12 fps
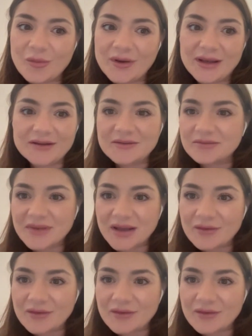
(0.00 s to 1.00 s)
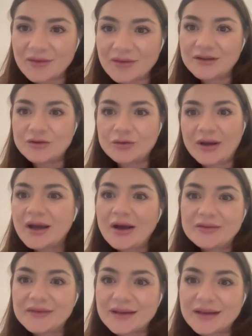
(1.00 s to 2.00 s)
like everything related to
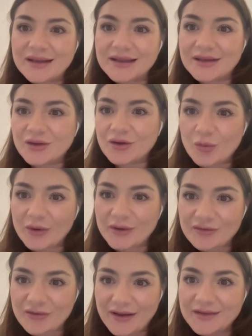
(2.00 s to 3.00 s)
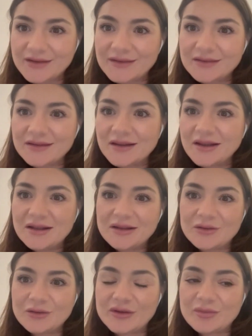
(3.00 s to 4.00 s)
accounting and corporate finance,
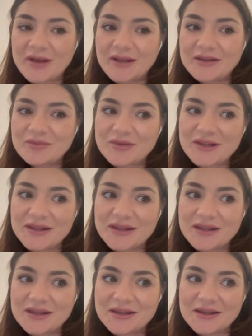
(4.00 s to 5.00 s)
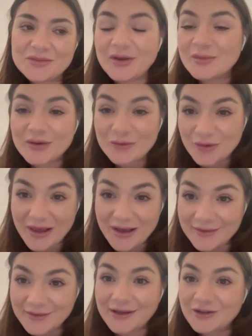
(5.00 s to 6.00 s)
so it made me
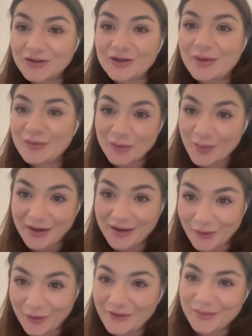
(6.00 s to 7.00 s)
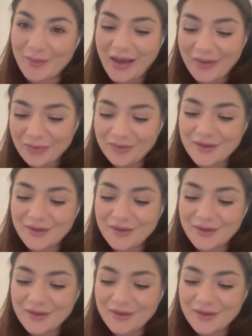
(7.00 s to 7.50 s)
realize that actually I'm not bad at all in math.